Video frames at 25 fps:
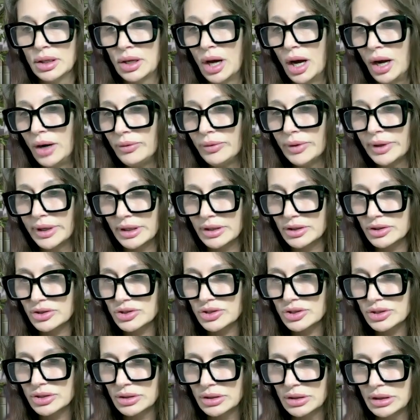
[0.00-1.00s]

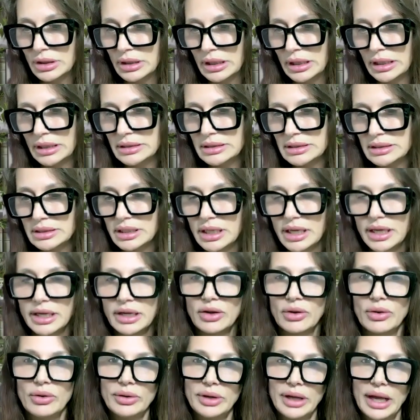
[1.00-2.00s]
courage. It's
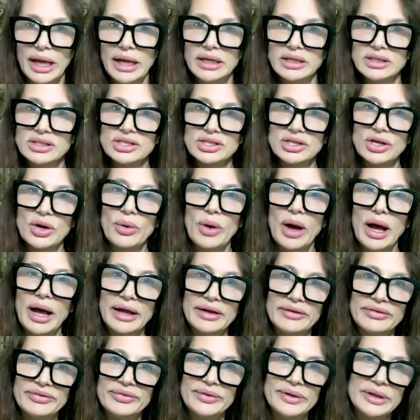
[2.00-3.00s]
like, okay, so
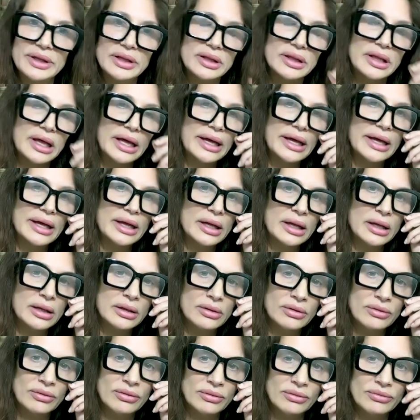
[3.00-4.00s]
I feel like
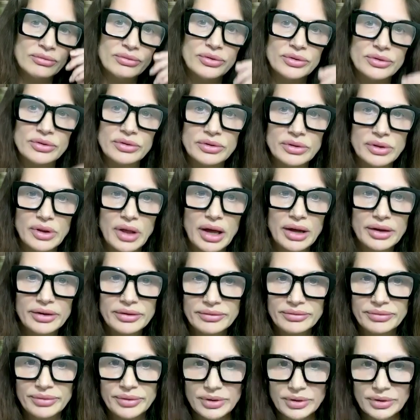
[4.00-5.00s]
for a lot
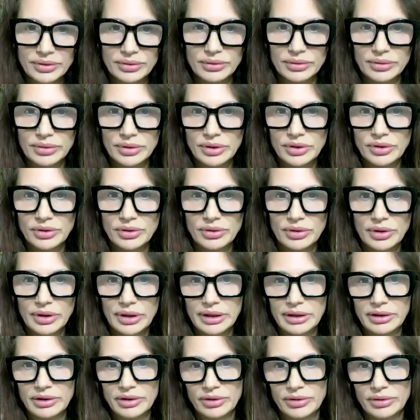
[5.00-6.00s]
of you, you're
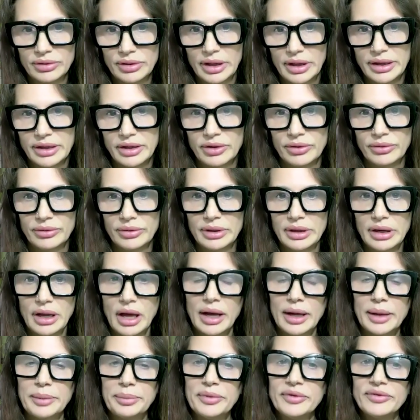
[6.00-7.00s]
in
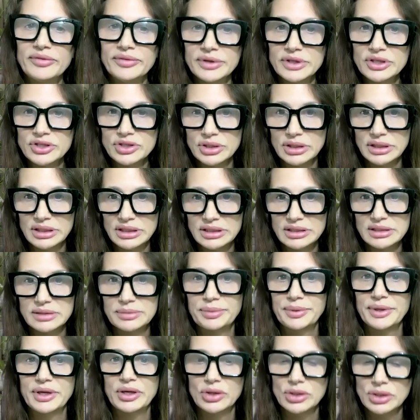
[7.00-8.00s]
hypervigilance
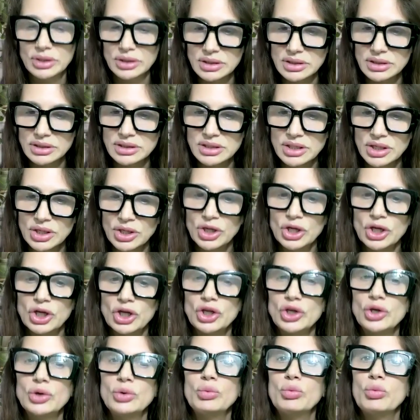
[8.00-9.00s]
because
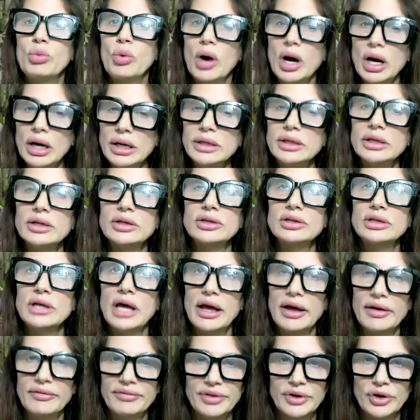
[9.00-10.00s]
you want to
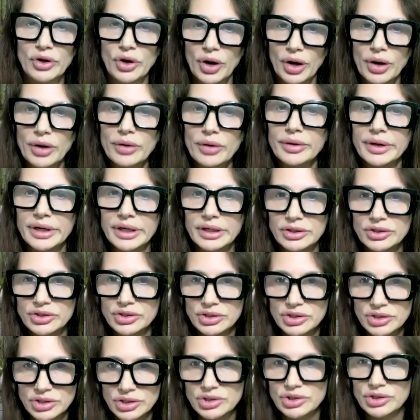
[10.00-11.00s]
have the
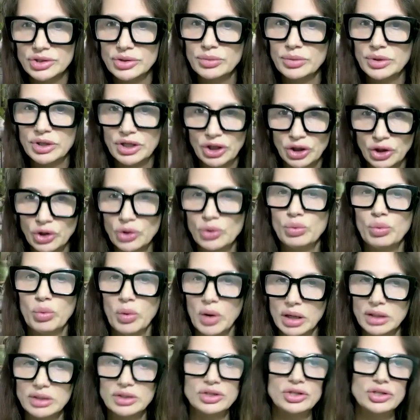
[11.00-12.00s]
courage to do what you
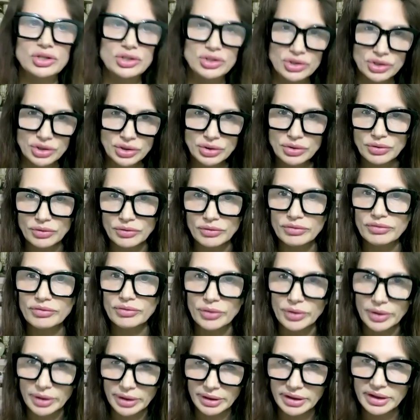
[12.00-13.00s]
want to do
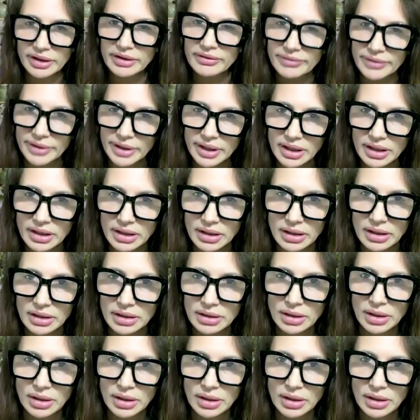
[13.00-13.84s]
for a living,